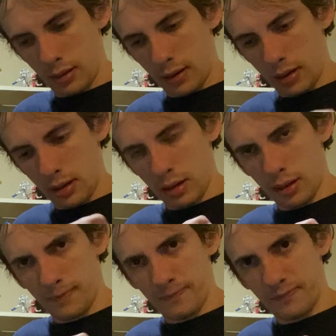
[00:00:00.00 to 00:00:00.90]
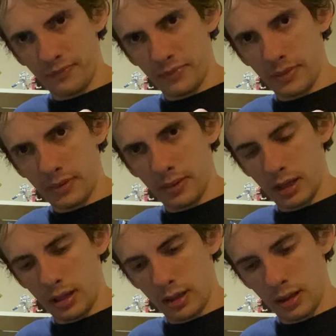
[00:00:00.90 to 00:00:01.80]
I'm
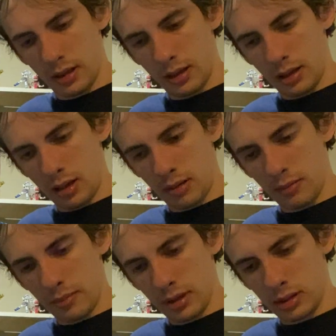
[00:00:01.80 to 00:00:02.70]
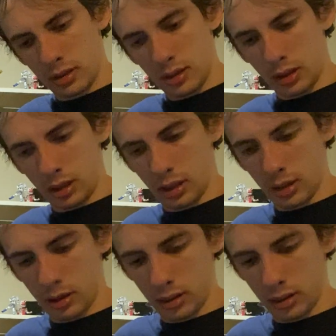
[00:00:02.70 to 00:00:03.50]
a bit stuck here.